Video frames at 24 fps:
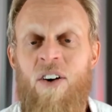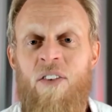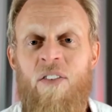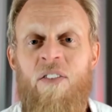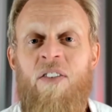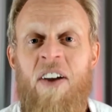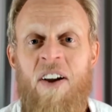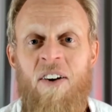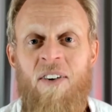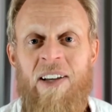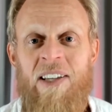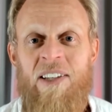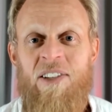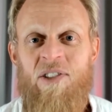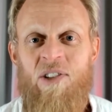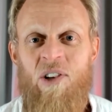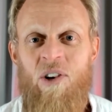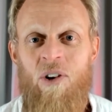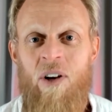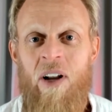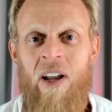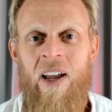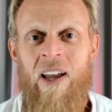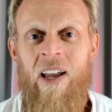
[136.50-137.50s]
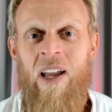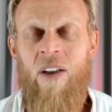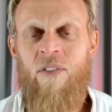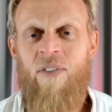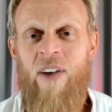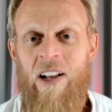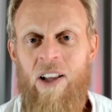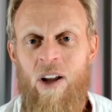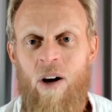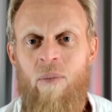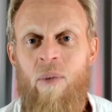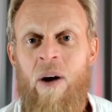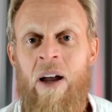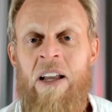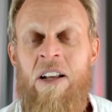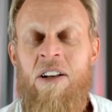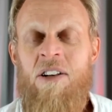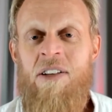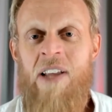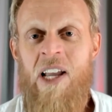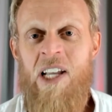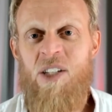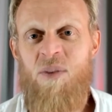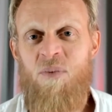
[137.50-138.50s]
very soon. In fact, I'm
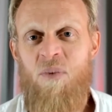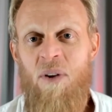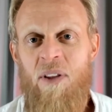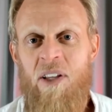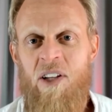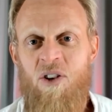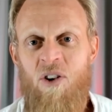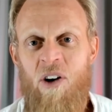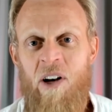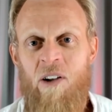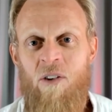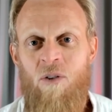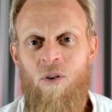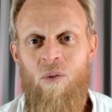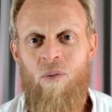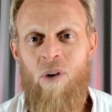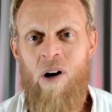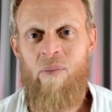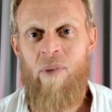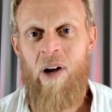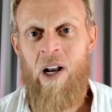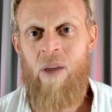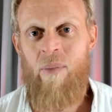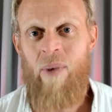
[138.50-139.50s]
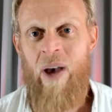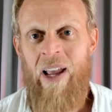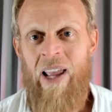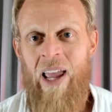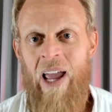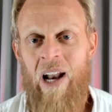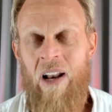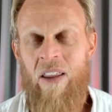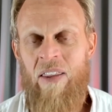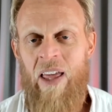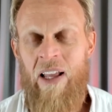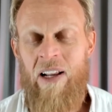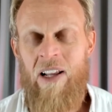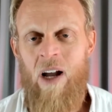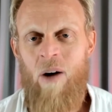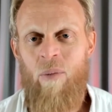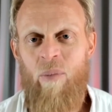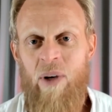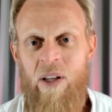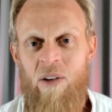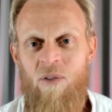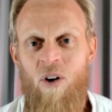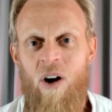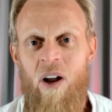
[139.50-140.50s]
desperately trying to call my money back out of that
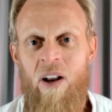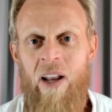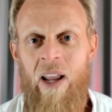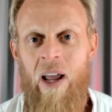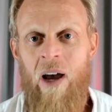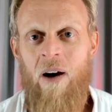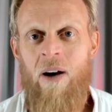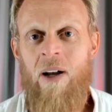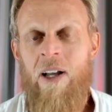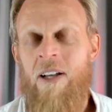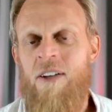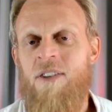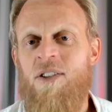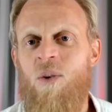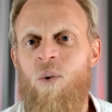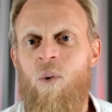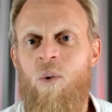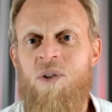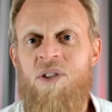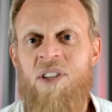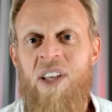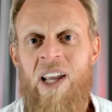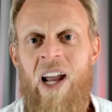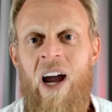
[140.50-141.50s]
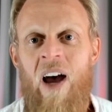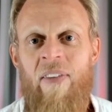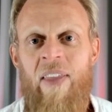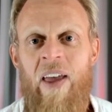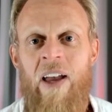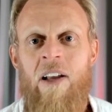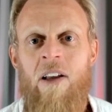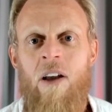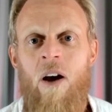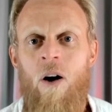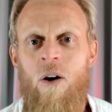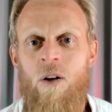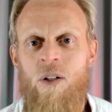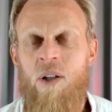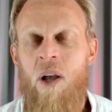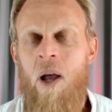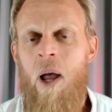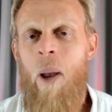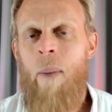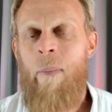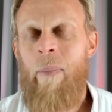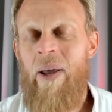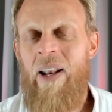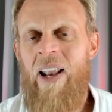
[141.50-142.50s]
company right now. So we'll see how that goes.
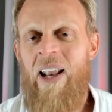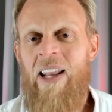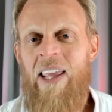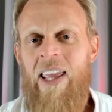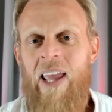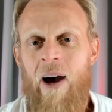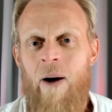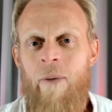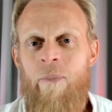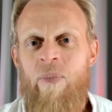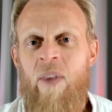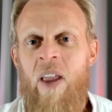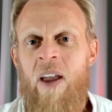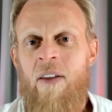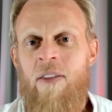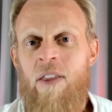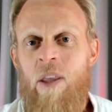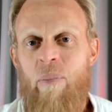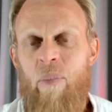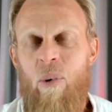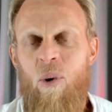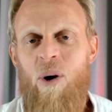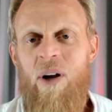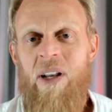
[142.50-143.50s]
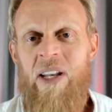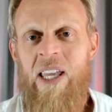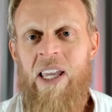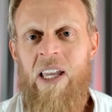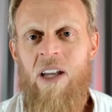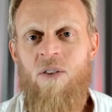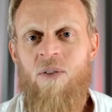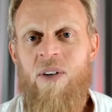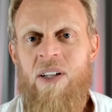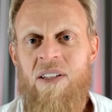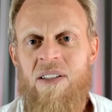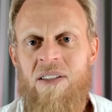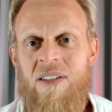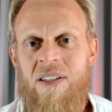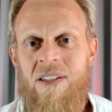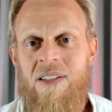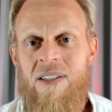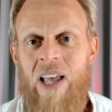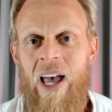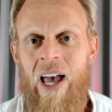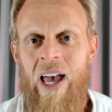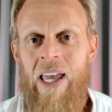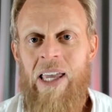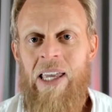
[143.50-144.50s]
But anyhow, the point here is to
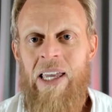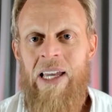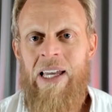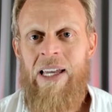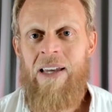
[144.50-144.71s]
say